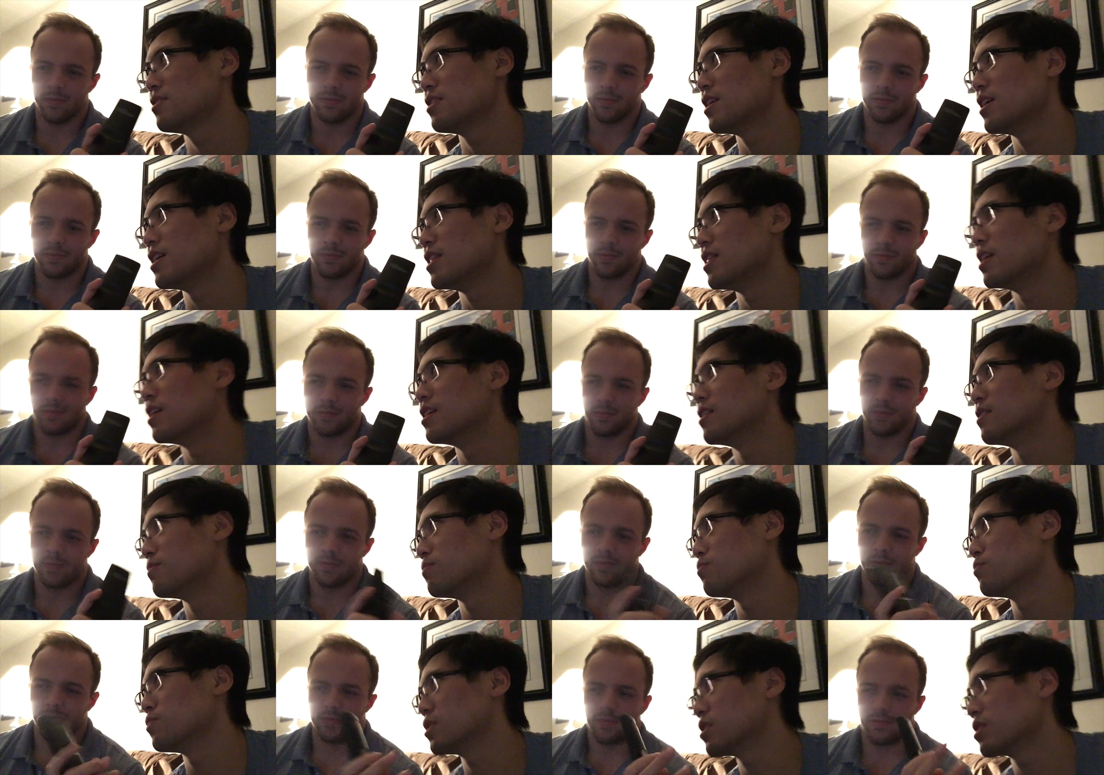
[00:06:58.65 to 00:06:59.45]
Speaker 1: And
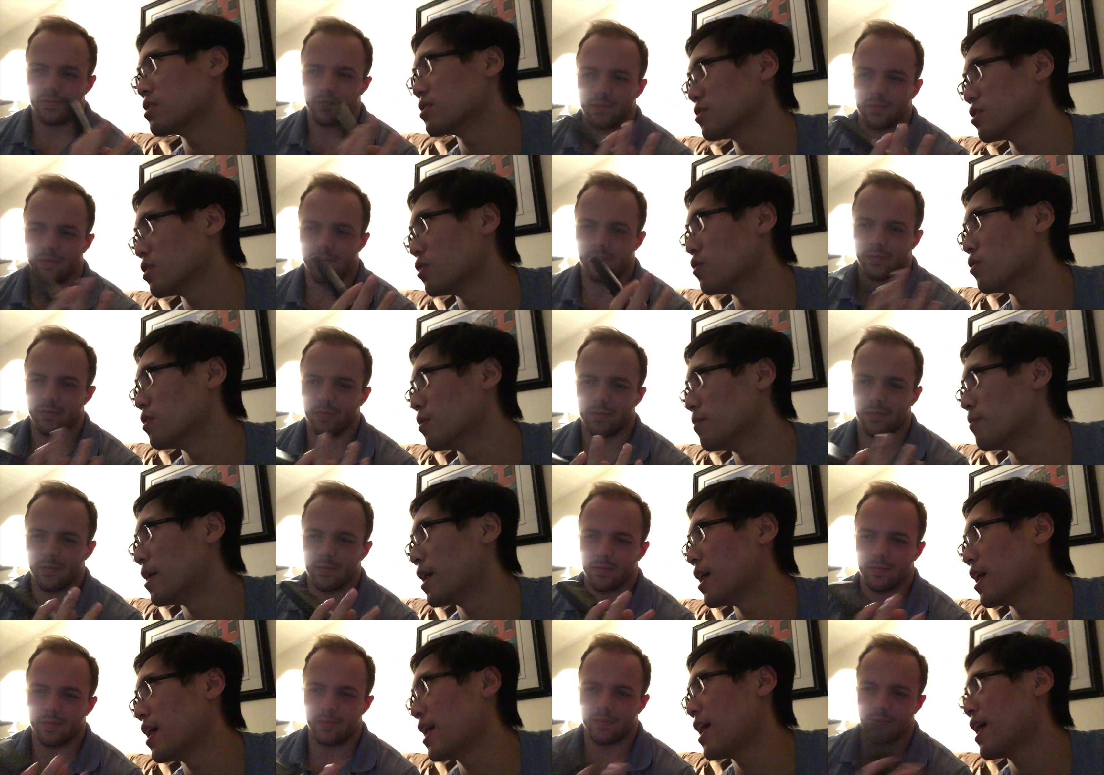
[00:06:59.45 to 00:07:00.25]
then we can go
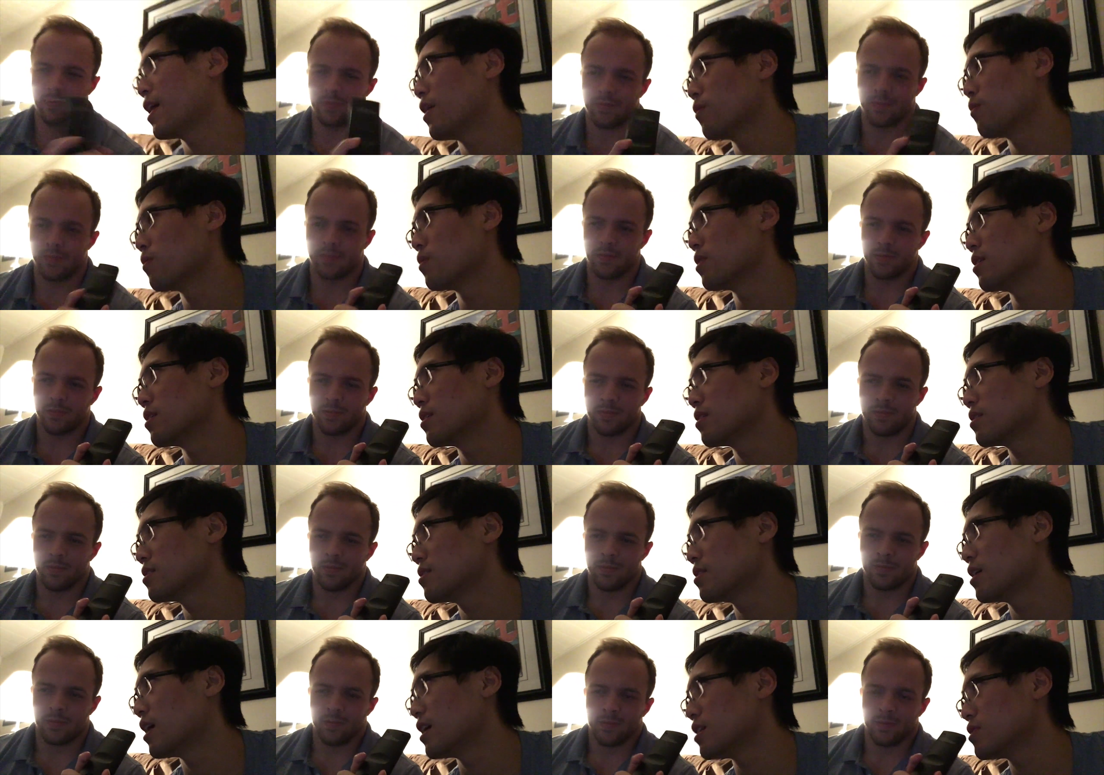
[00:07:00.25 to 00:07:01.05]
about how we
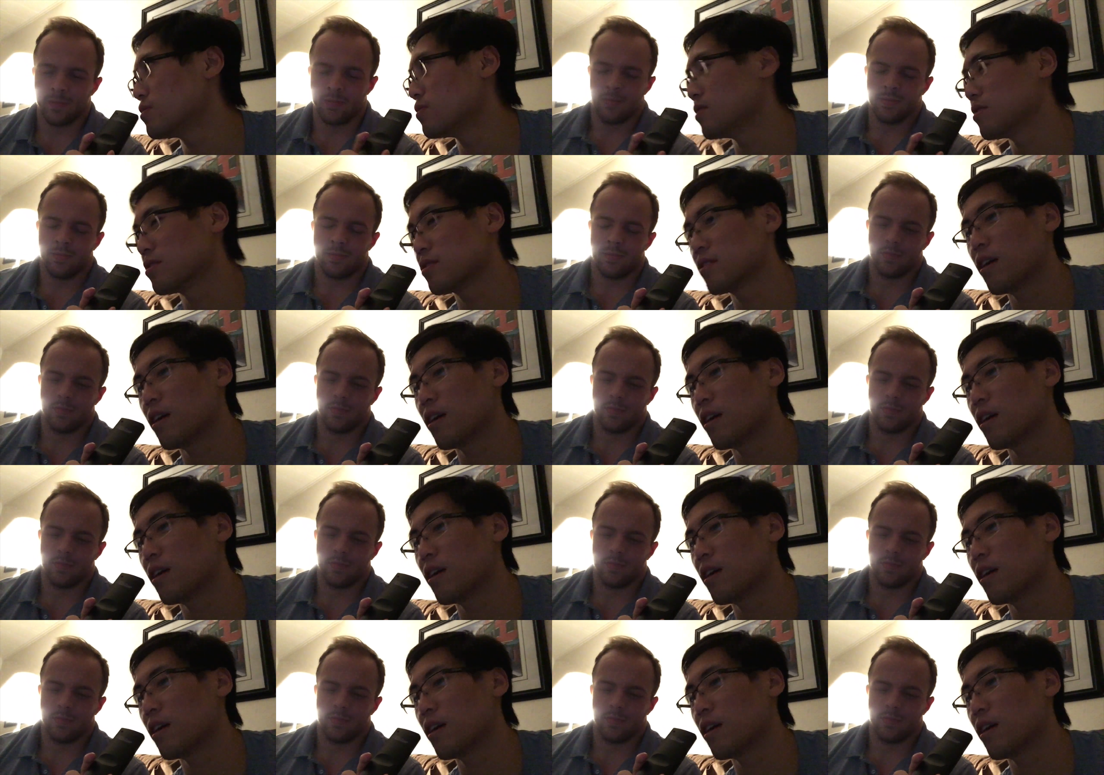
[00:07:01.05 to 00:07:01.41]
got to this